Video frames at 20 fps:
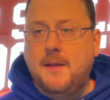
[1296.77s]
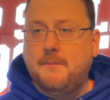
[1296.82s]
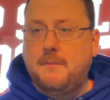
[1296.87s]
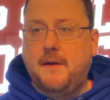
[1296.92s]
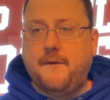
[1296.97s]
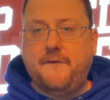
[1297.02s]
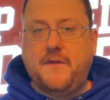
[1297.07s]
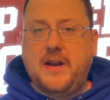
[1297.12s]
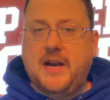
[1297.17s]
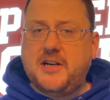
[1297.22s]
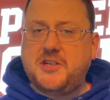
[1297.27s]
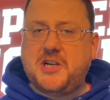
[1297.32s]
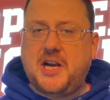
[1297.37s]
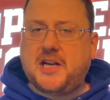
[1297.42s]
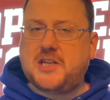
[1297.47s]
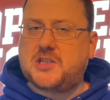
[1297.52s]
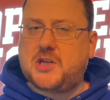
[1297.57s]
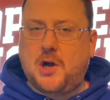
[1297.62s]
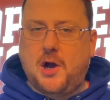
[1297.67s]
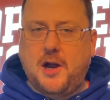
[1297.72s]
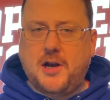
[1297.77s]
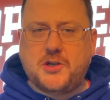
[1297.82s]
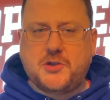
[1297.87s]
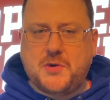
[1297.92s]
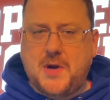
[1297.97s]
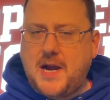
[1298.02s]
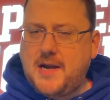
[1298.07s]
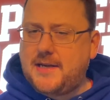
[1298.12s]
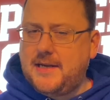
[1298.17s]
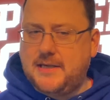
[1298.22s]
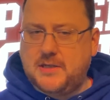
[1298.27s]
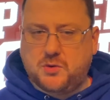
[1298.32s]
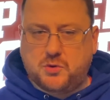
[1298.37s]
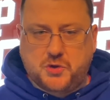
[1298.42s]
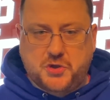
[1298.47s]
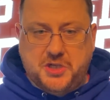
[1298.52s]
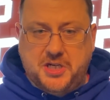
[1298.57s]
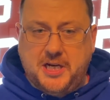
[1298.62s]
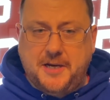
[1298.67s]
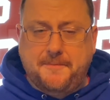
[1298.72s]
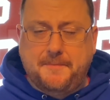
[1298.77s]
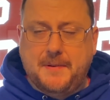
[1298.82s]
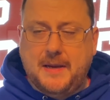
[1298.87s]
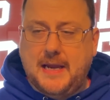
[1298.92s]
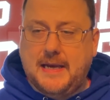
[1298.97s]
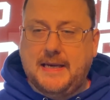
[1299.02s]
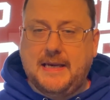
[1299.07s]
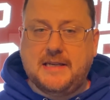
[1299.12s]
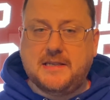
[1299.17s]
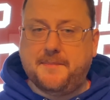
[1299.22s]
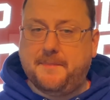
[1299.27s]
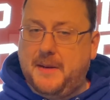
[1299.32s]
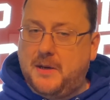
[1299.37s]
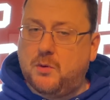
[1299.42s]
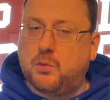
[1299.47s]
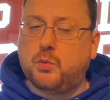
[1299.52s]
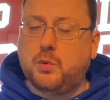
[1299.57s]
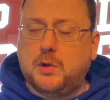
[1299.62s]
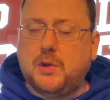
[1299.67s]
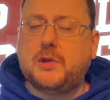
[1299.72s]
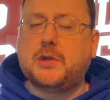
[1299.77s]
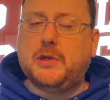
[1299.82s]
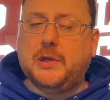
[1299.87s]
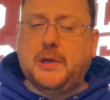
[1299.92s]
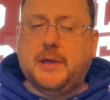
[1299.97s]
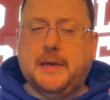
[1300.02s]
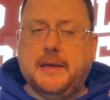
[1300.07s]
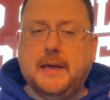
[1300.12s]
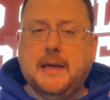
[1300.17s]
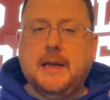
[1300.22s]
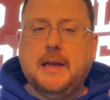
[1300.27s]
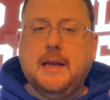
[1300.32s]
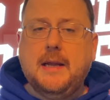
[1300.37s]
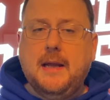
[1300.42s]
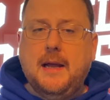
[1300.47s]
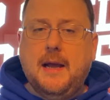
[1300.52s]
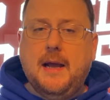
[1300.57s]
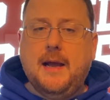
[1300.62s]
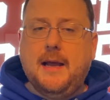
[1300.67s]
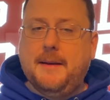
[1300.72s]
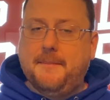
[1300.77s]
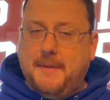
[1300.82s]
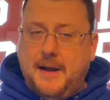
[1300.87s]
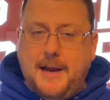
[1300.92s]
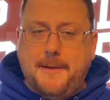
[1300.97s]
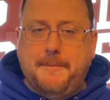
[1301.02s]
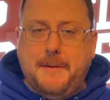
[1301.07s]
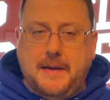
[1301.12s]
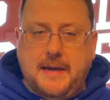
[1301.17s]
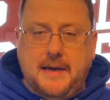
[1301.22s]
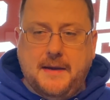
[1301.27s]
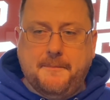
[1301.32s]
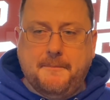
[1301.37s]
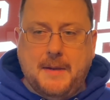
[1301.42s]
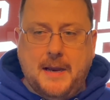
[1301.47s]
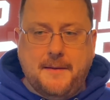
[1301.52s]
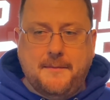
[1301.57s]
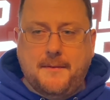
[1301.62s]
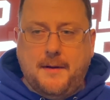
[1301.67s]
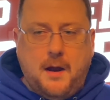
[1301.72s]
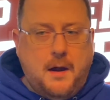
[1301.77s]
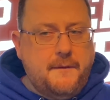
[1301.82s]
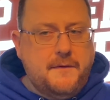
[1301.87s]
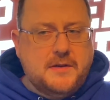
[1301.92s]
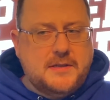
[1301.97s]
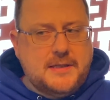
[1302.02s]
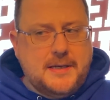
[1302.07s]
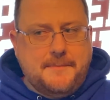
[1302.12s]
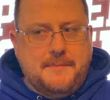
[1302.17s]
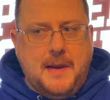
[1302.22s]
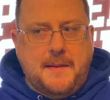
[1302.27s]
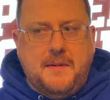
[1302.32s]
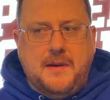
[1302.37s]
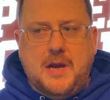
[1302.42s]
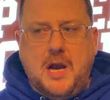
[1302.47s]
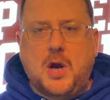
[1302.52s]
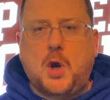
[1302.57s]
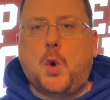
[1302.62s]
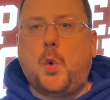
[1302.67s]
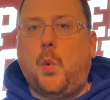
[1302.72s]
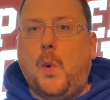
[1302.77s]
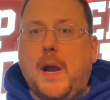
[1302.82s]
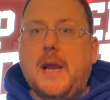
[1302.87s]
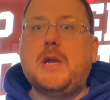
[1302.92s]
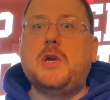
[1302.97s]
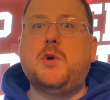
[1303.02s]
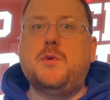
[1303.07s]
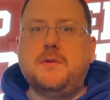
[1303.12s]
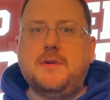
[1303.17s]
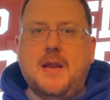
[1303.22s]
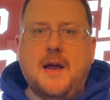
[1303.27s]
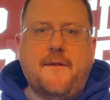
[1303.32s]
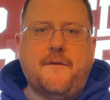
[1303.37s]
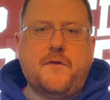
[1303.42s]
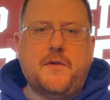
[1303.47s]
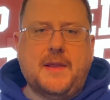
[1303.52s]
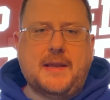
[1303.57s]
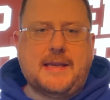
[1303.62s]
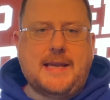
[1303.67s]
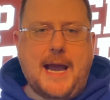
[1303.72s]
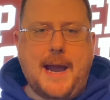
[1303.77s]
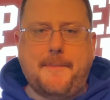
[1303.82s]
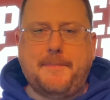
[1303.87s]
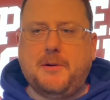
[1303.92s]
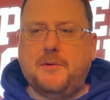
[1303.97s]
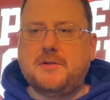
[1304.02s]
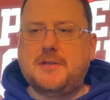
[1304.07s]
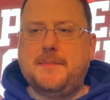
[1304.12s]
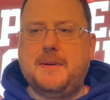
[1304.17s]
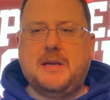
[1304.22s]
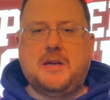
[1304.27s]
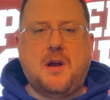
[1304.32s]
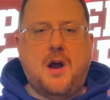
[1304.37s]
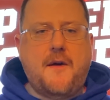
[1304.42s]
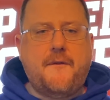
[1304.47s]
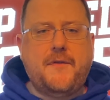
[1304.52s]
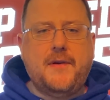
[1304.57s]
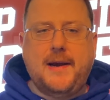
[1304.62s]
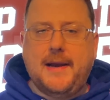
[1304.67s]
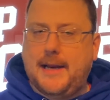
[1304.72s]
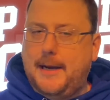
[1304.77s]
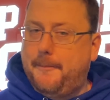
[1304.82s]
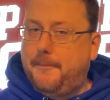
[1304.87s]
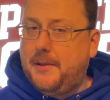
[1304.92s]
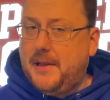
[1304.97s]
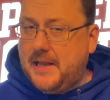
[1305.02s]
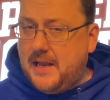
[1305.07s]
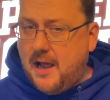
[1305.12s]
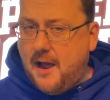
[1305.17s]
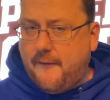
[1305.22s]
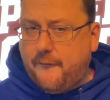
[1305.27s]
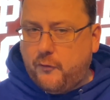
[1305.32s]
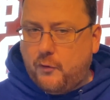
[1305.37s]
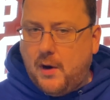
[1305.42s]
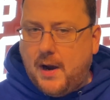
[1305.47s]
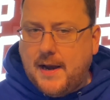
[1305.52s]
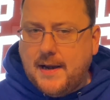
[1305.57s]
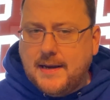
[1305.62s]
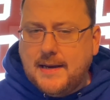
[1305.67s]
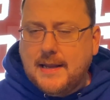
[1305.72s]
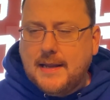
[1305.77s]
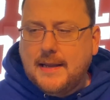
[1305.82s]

But Vanecek's contract is cheap, and he's been real good, in my opinion, but obviously maybe not quite good enough for the Capitals to be confident in a playoff run.